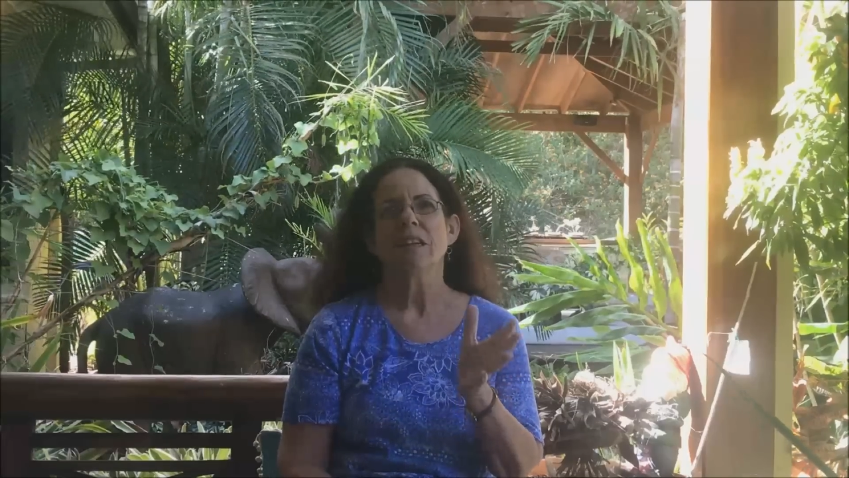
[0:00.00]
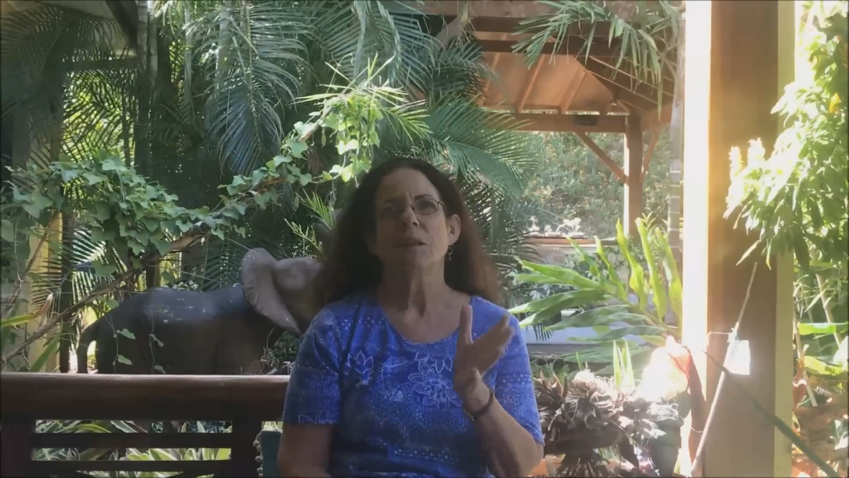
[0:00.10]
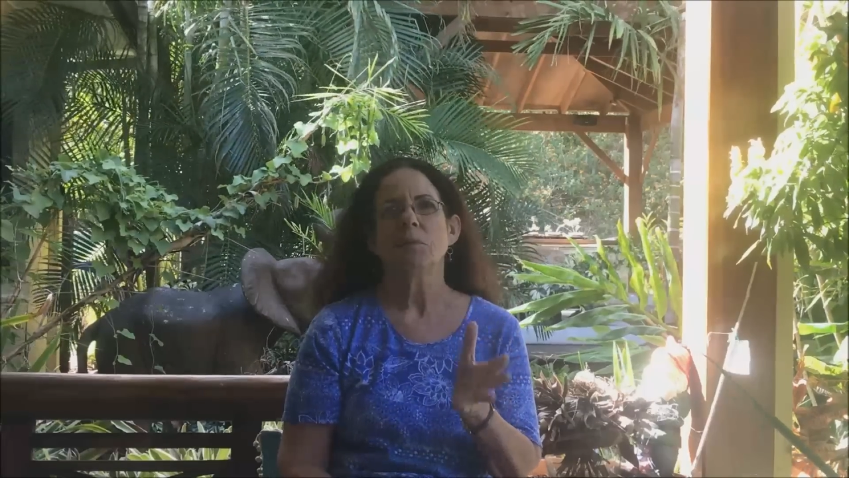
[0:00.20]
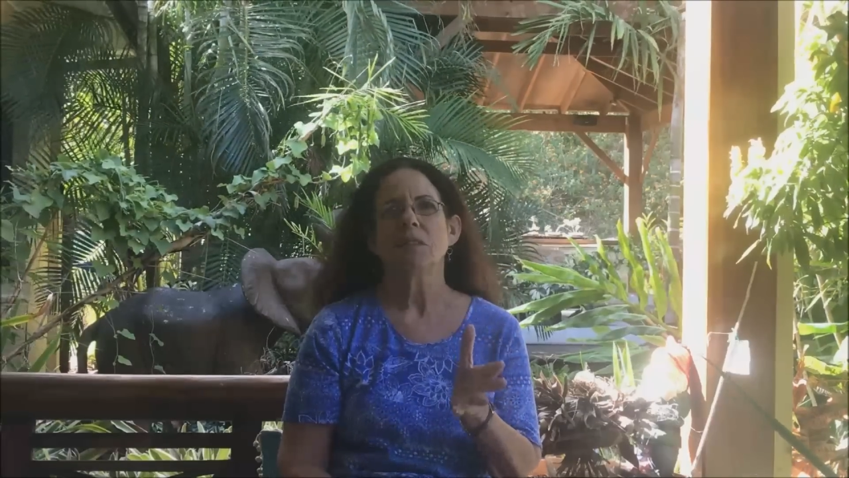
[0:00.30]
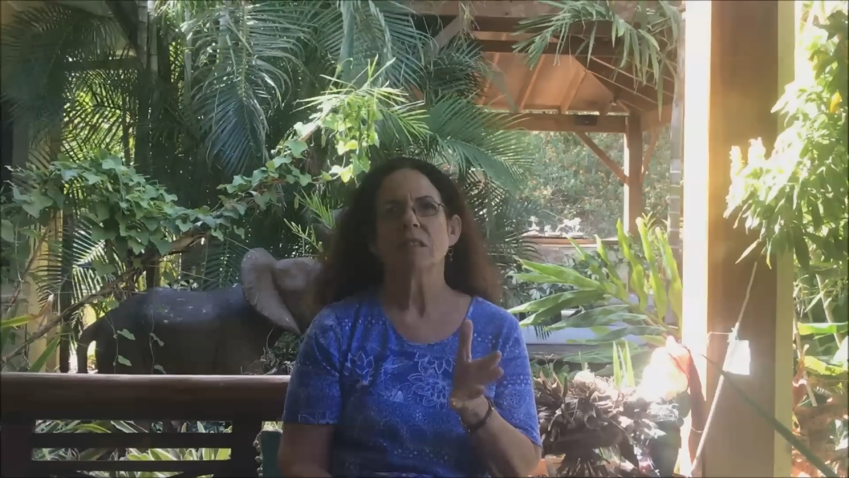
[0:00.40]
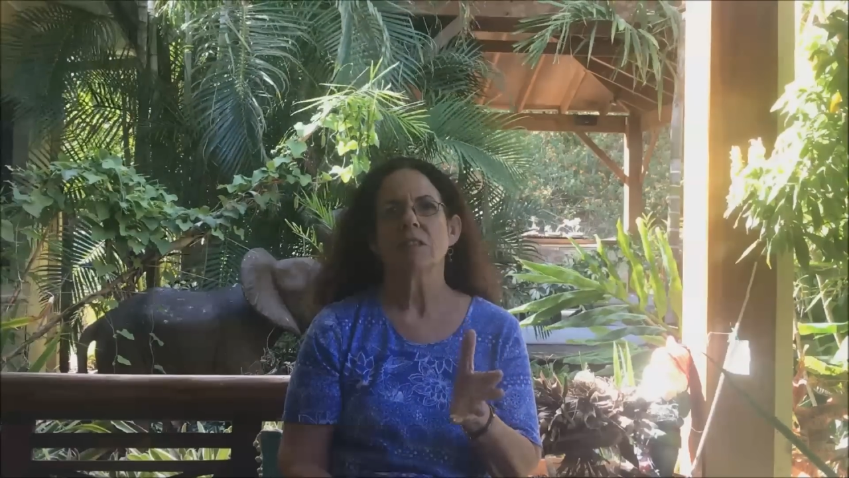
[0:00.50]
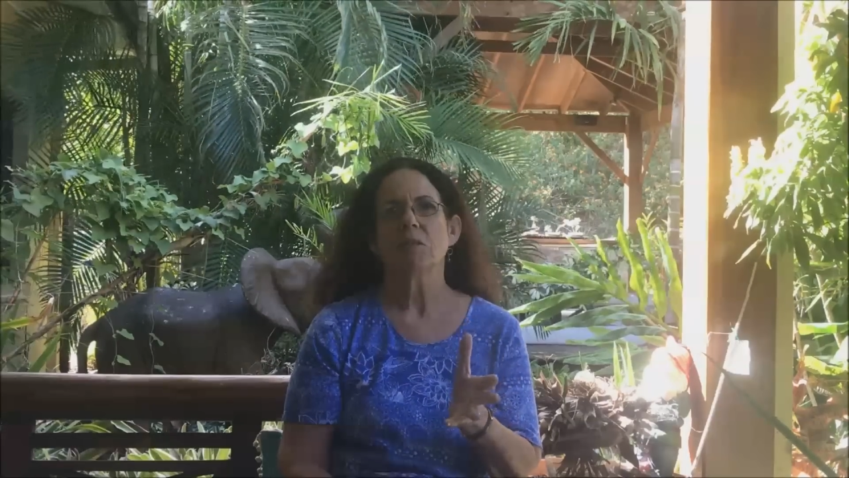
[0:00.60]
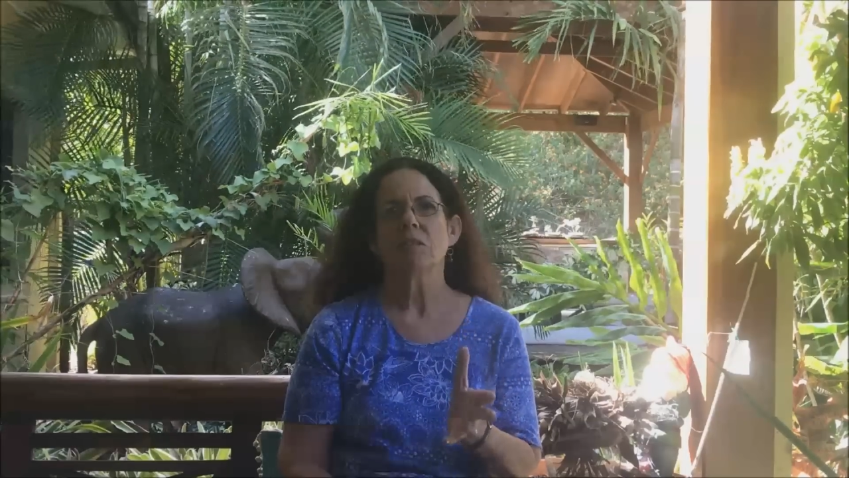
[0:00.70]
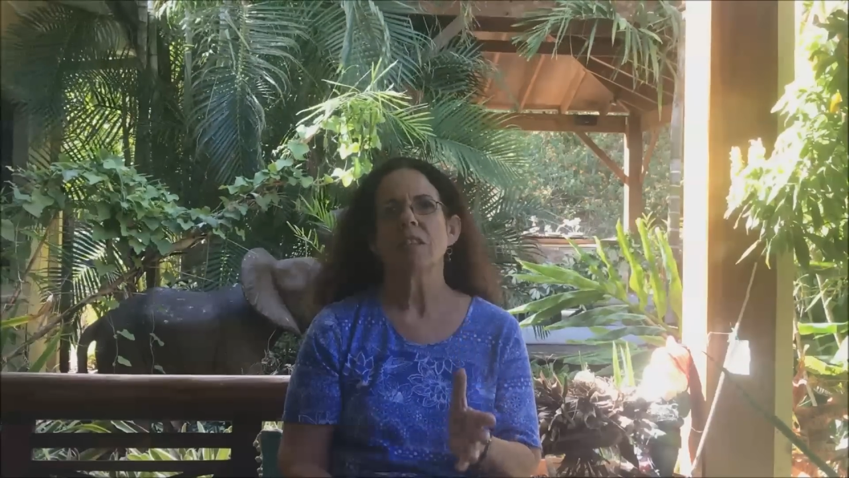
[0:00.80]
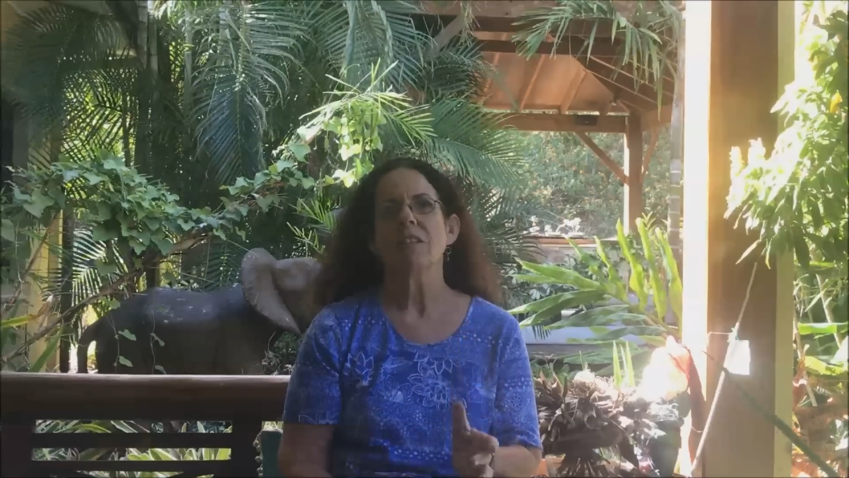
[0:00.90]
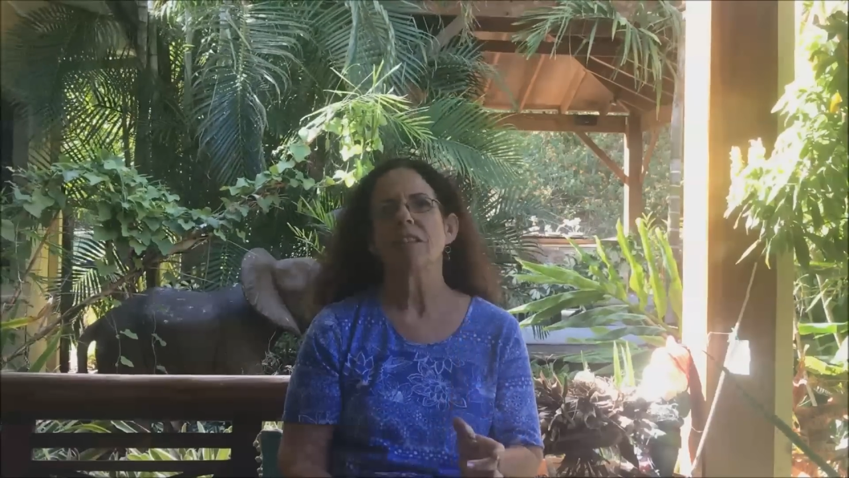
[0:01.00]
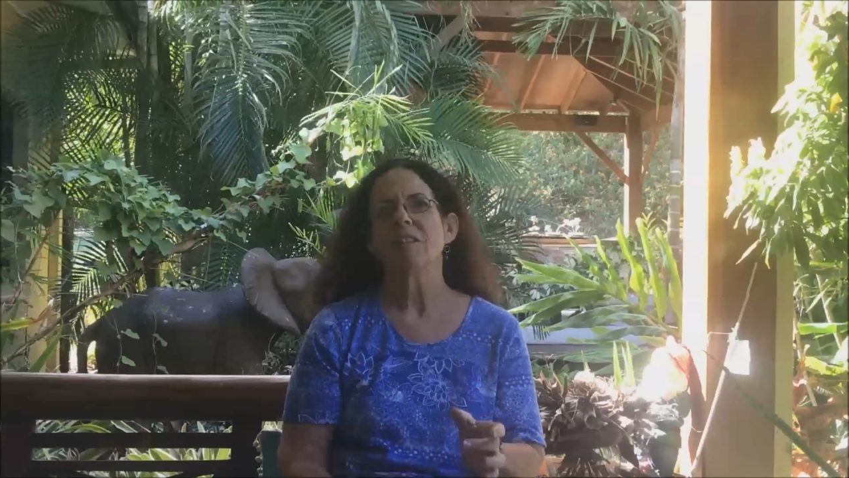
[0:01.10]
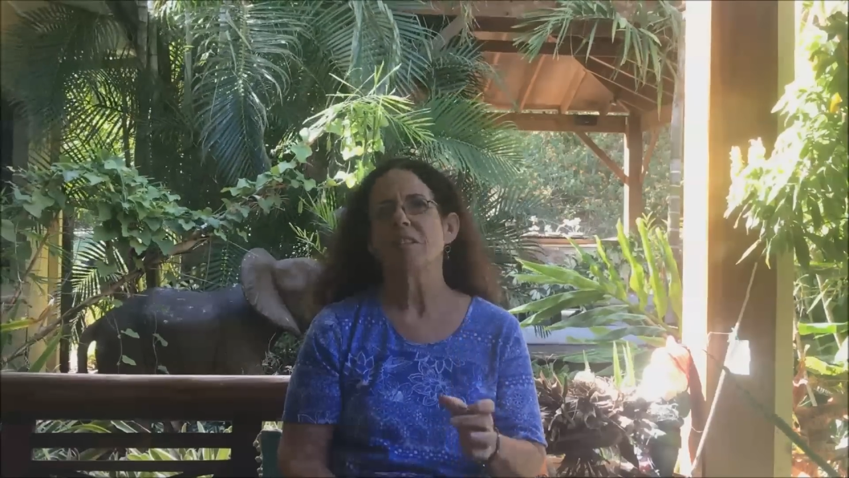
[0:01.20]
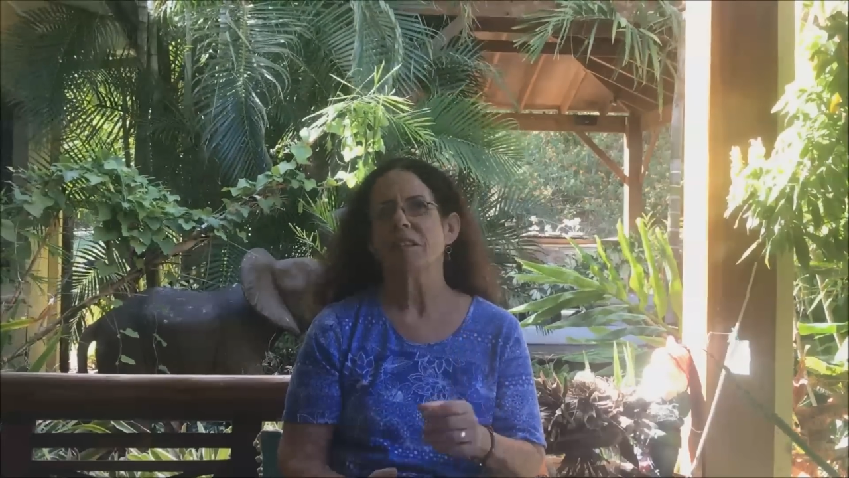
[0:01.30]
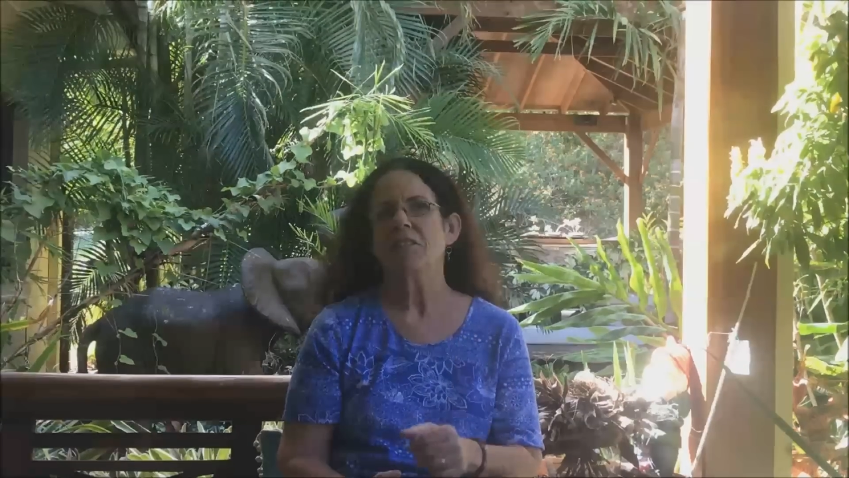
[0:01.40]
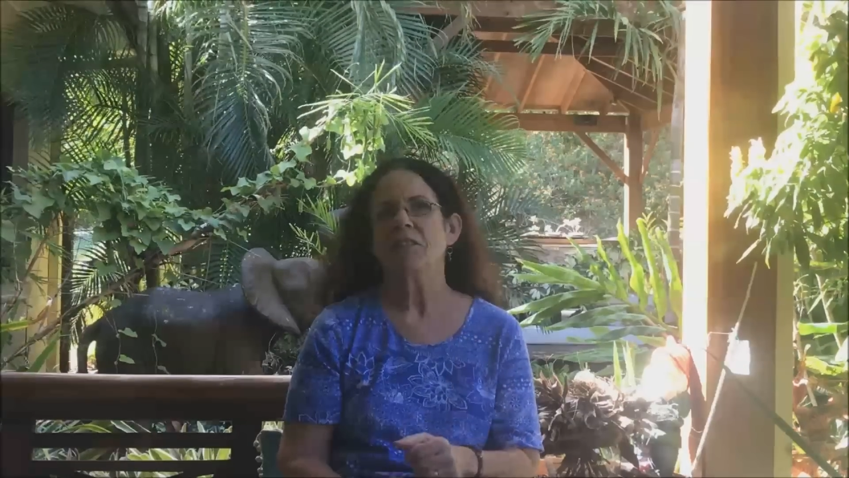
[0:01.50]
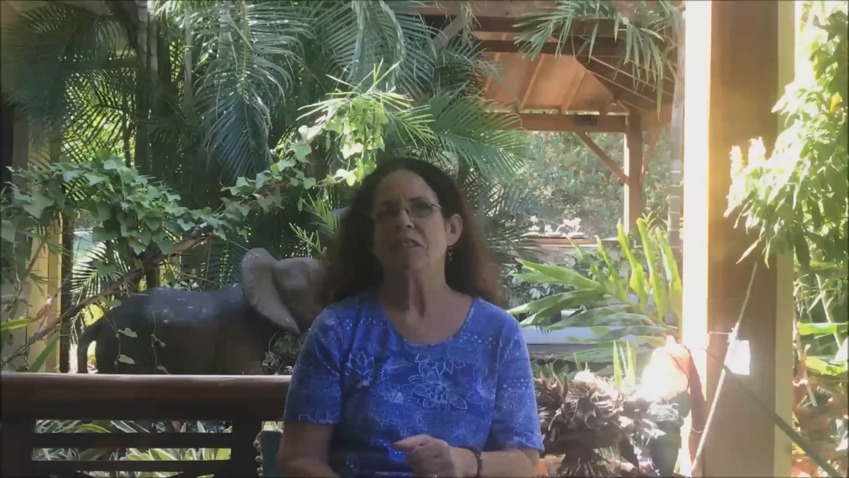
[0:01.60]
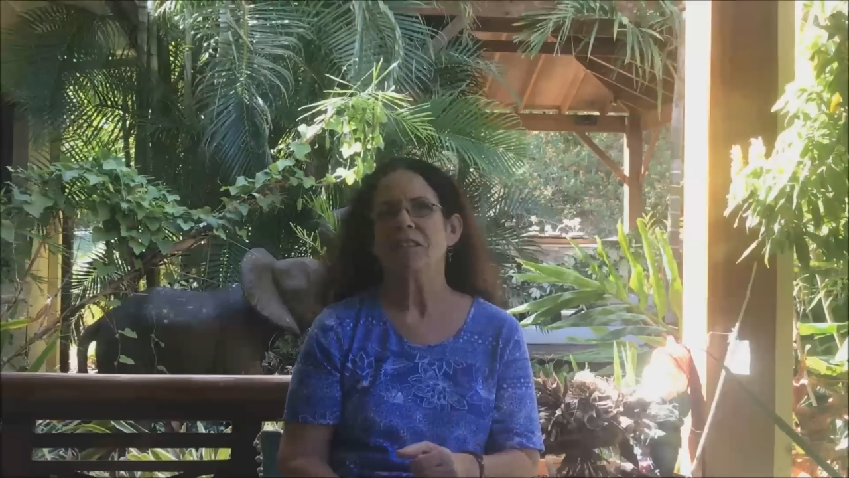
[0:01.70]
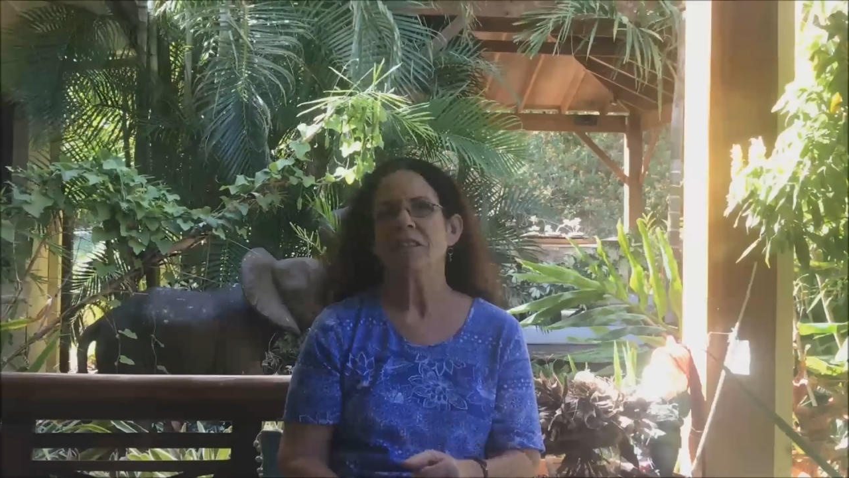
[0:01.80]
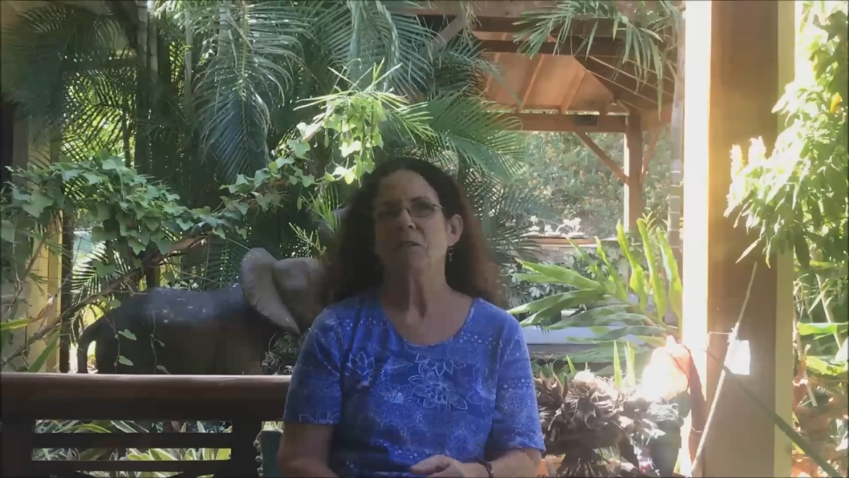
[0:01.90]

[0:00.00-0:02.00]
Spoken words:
The Zeta reticulans are actually